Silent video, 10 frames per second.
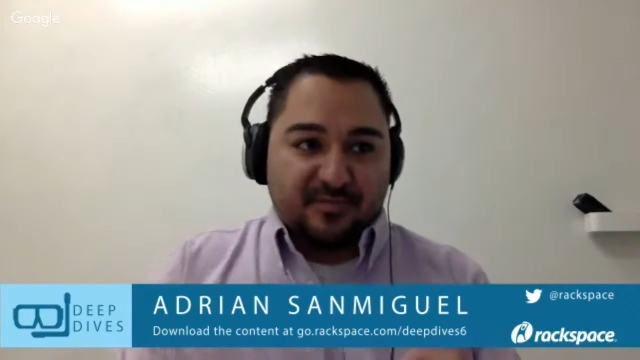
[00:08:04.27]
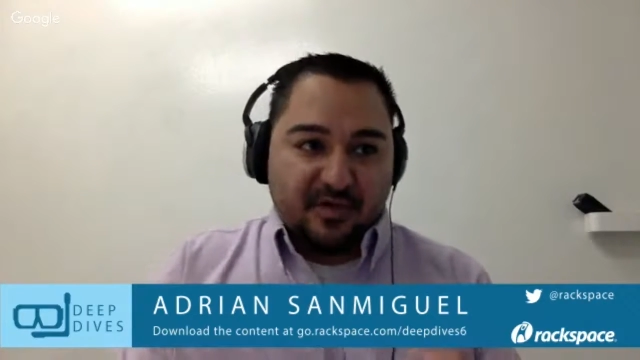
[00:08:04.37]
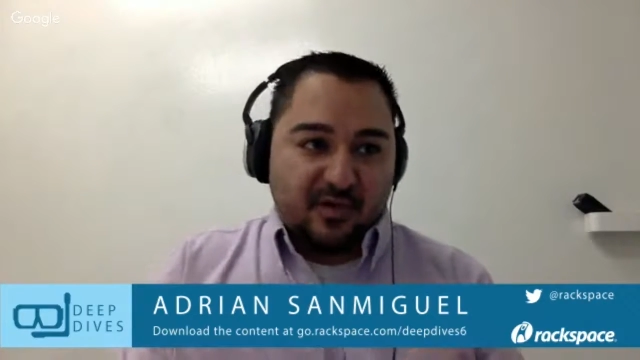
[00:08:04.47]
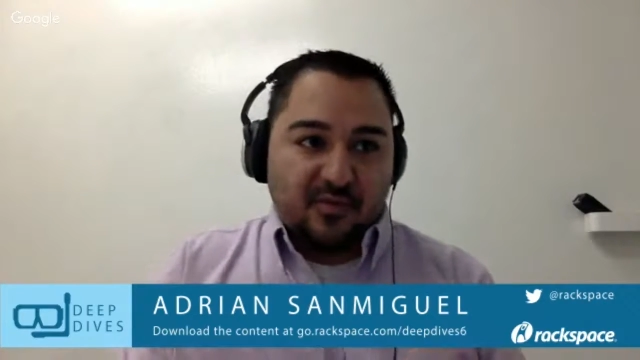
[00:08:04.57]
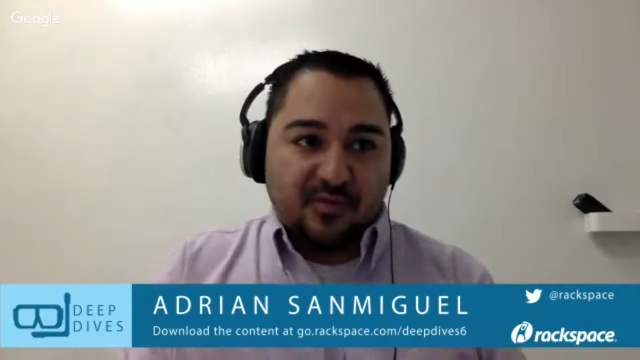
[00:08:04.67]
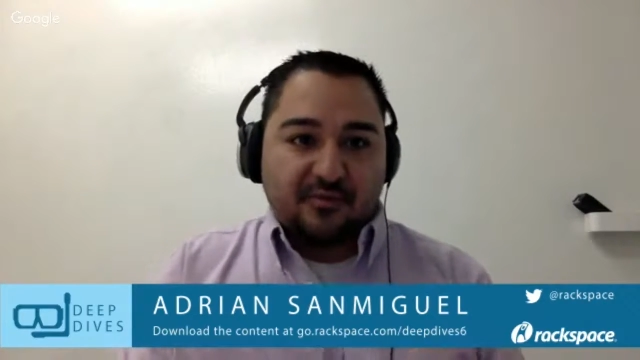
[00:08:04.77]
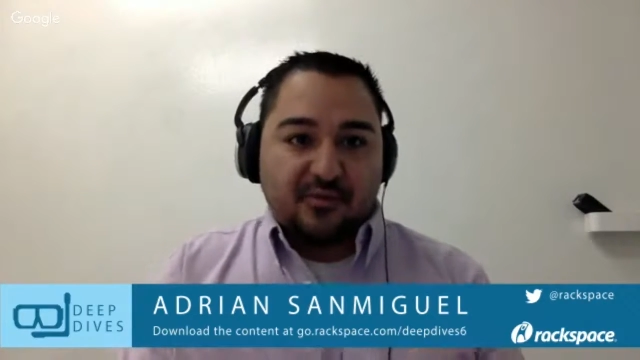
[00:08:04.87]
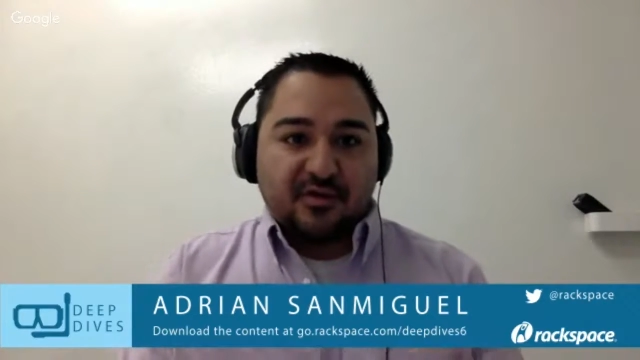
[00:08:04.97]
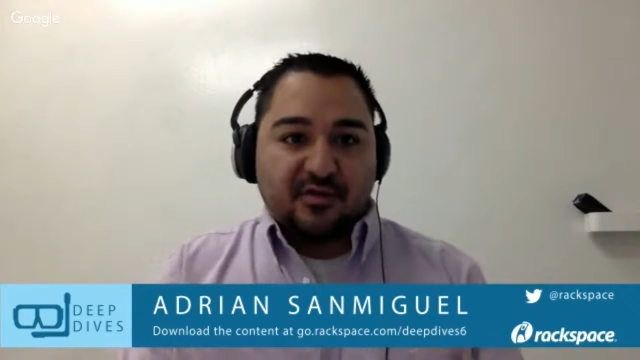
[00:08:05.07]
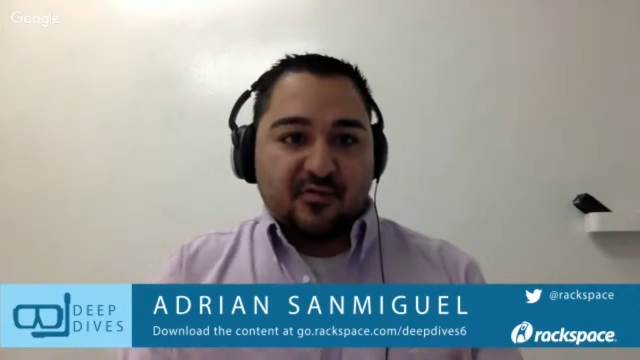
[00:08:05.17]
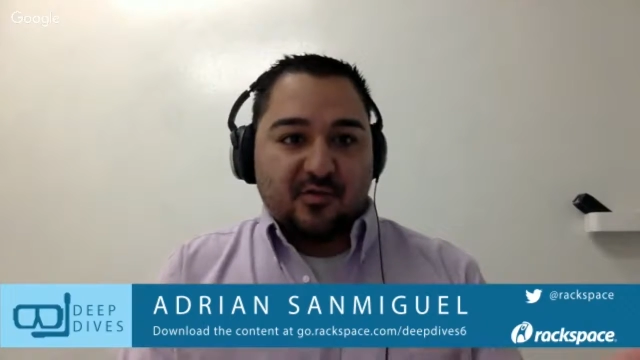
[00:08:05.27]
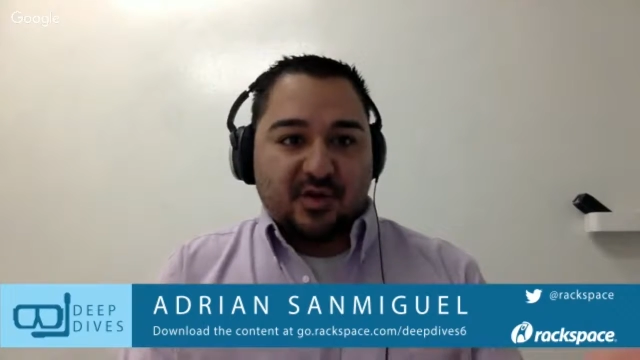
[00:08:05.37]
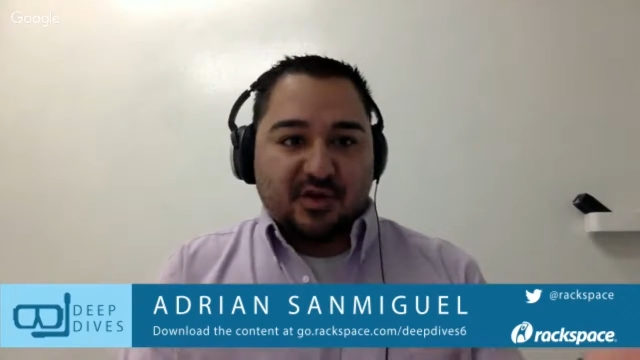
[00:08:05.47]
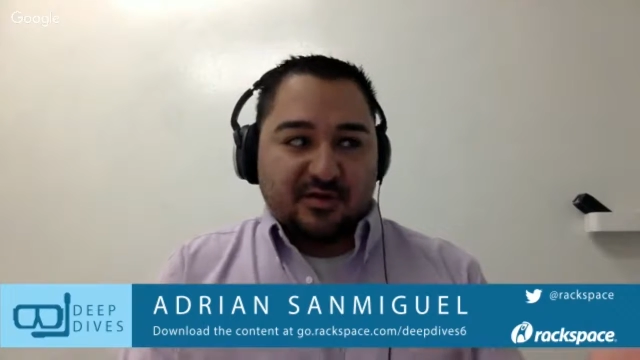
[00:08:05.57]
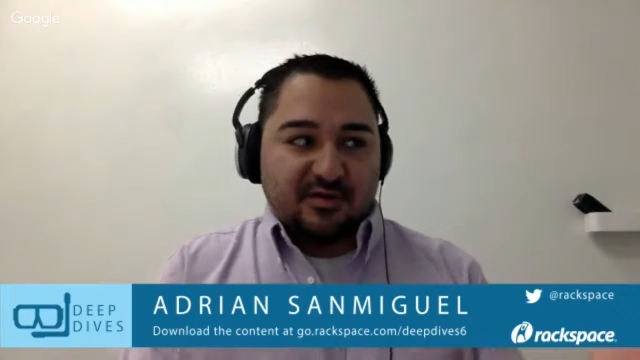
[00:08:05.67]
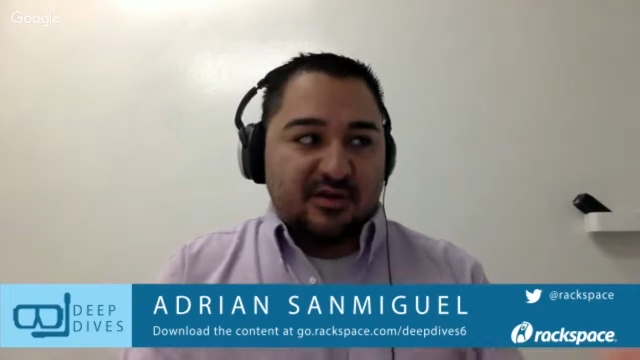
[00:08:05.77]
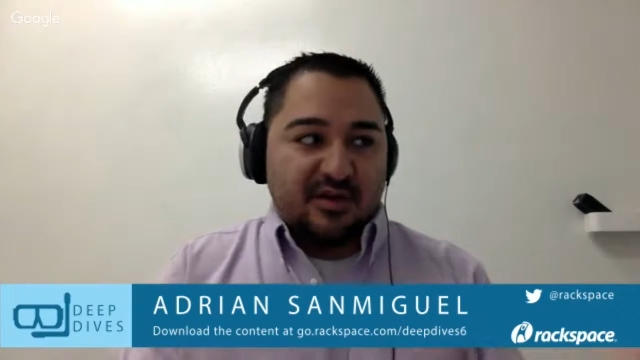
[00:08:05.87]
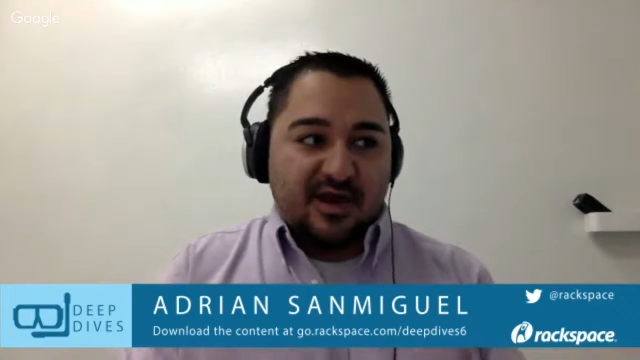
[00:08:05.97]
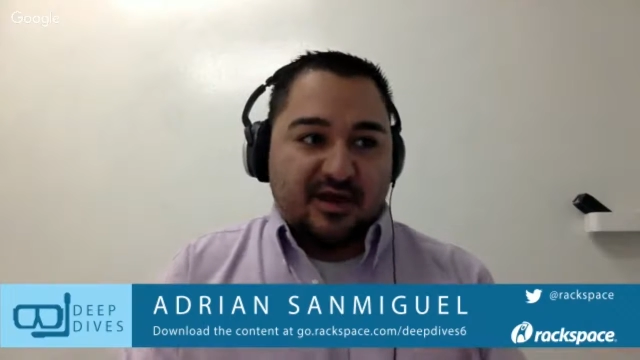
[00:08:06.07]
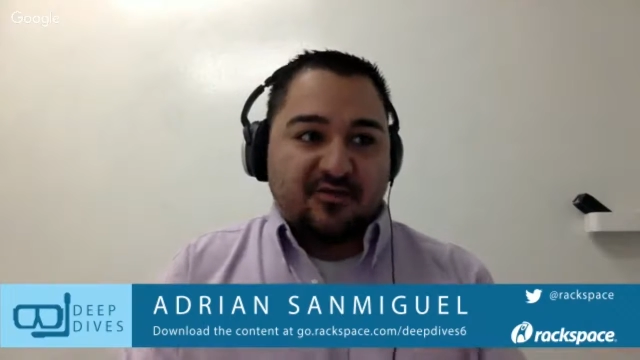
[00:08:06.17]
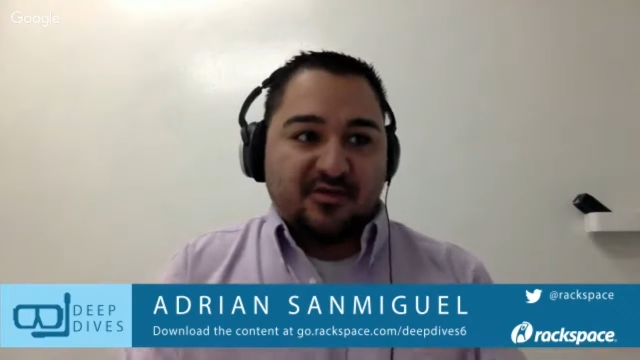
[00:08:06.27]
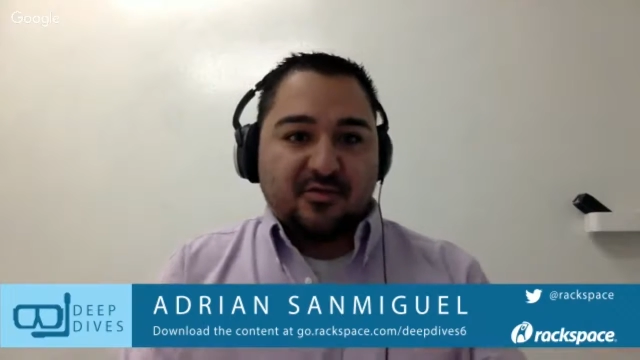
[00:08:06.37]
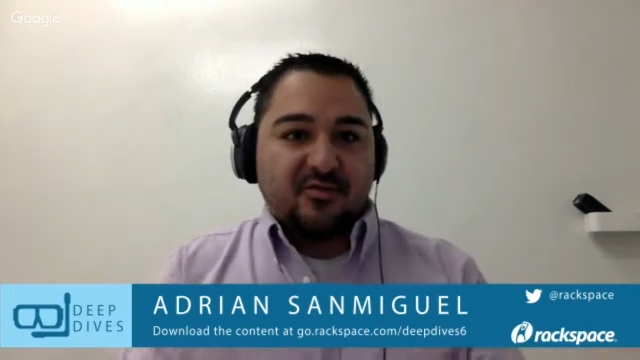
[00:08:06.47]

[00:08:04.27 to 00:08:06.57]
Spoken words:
at one point they were waiting X number